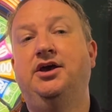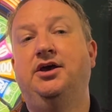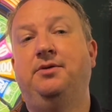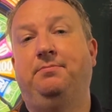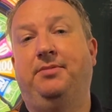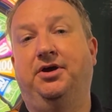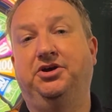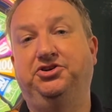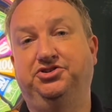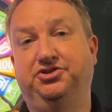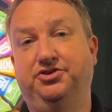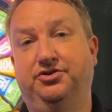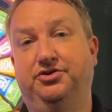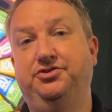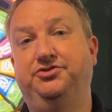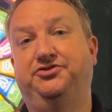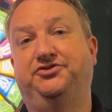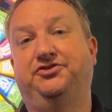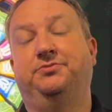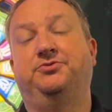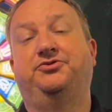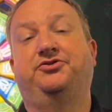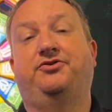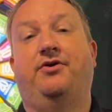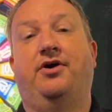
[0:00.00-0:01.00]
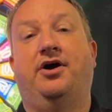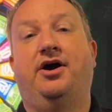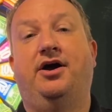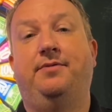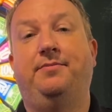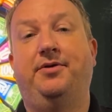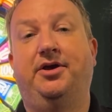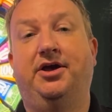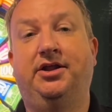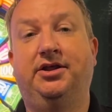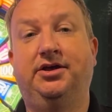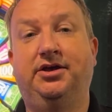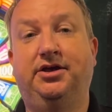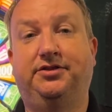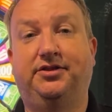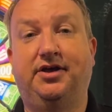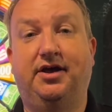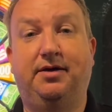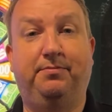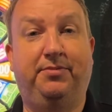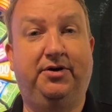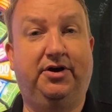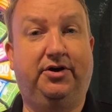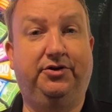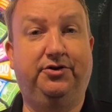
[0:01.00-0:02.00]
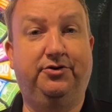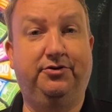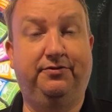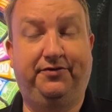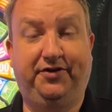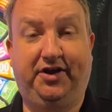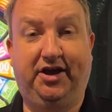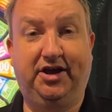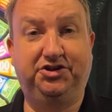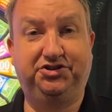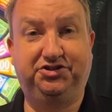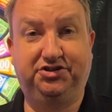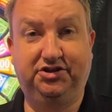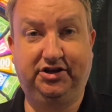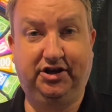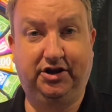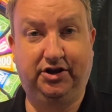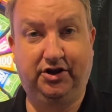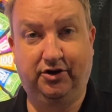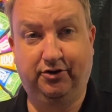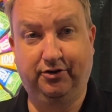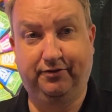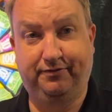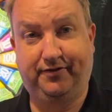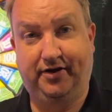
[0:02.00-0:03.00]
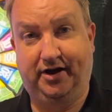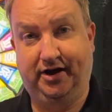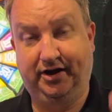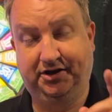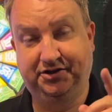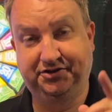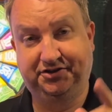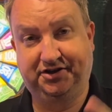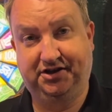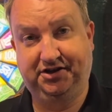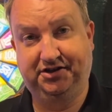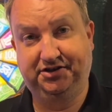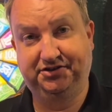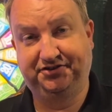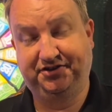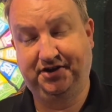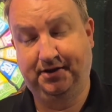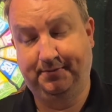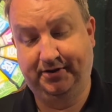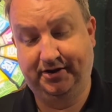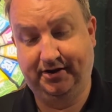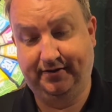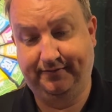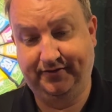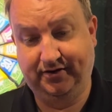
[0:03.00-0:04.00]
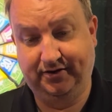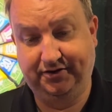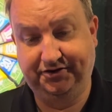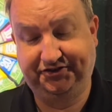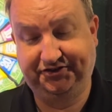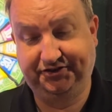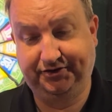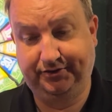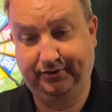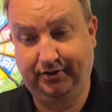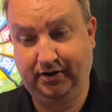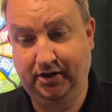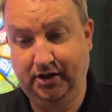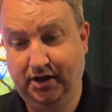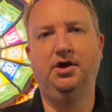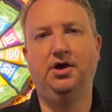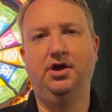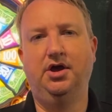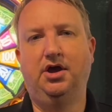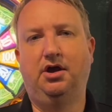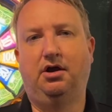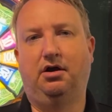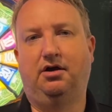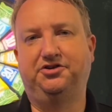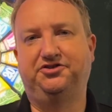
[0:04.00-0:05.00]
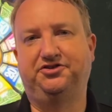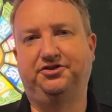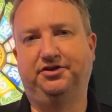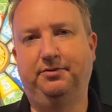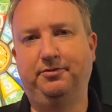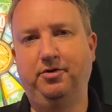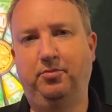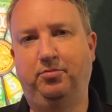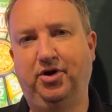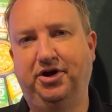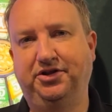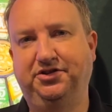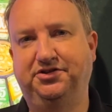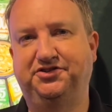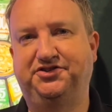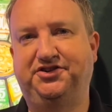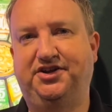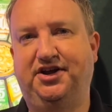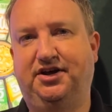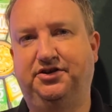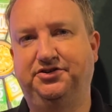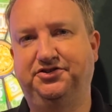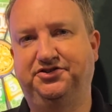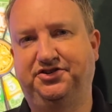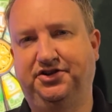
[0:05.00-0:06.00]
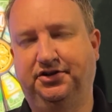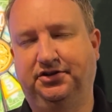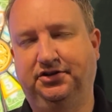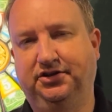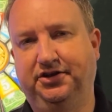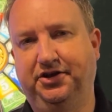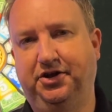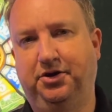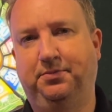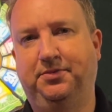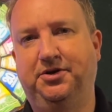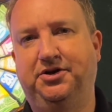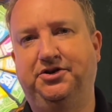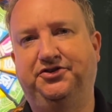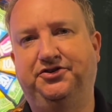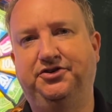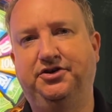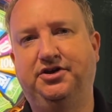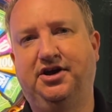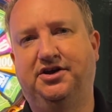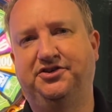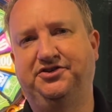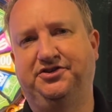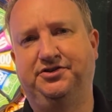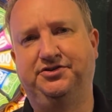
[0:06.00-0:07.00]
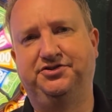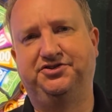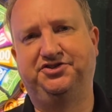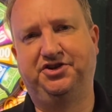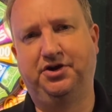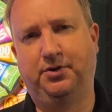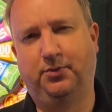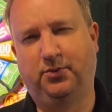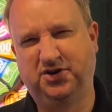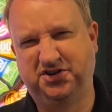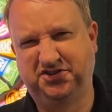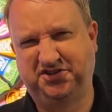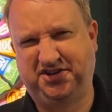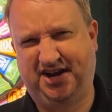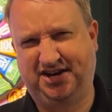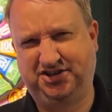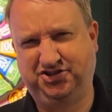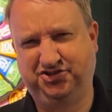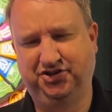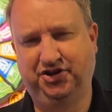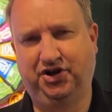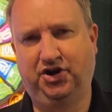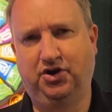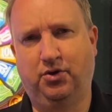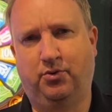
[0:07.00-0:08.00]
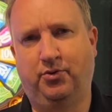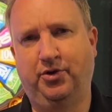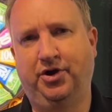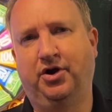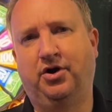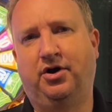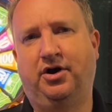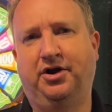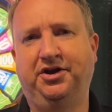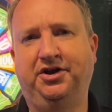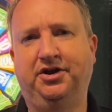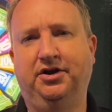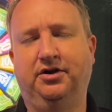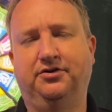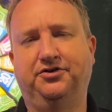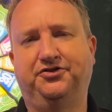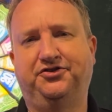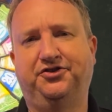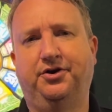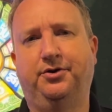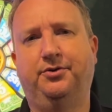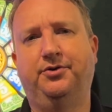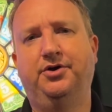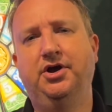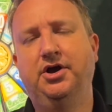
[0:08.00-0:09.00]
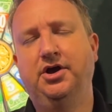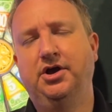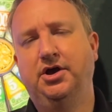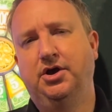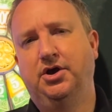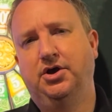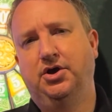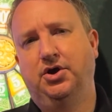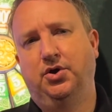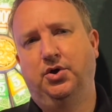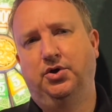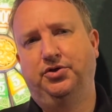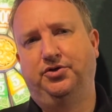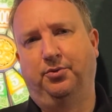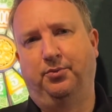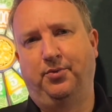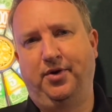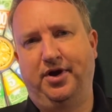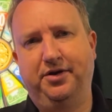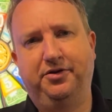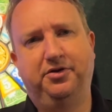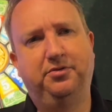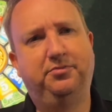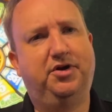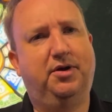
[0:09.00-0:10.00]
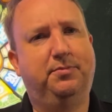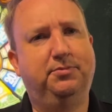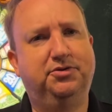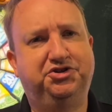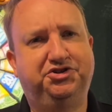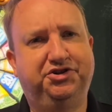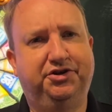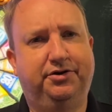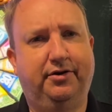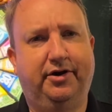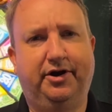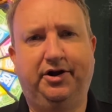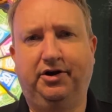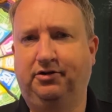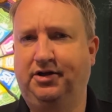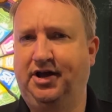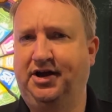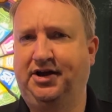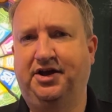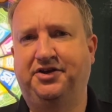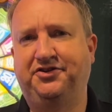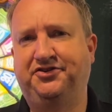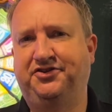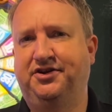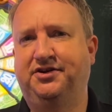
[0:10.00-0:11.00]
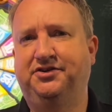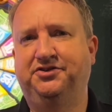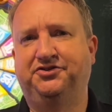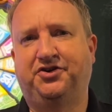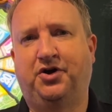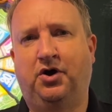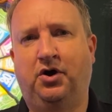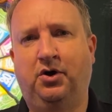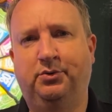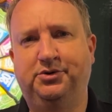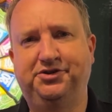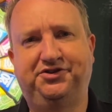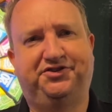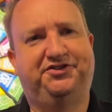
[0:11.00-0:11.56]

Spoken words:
make sure you subscribe and hit that bell notification to get notified, because that is coming up very soon. All right, so let me break this down just a little bit so you guys understand what is actually going on here. So the random number generator, like I said, is always